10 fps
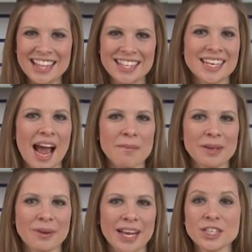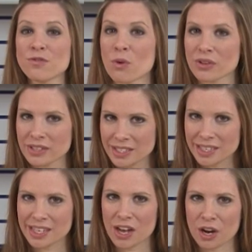The timing range for the
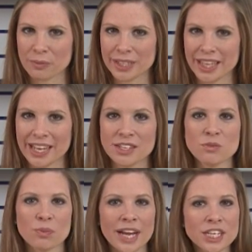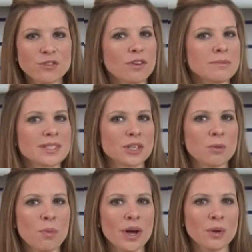TDR relays range from
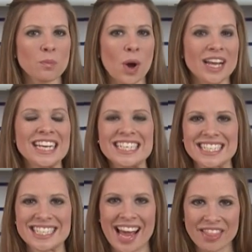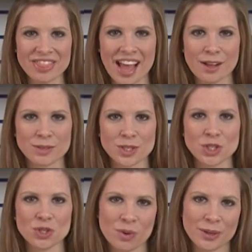0.1 to
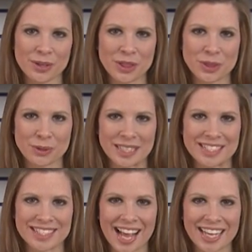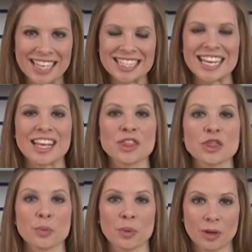10,230 seconds in
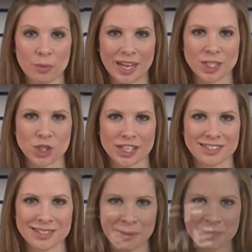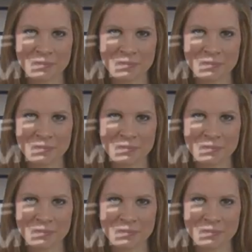three ranges.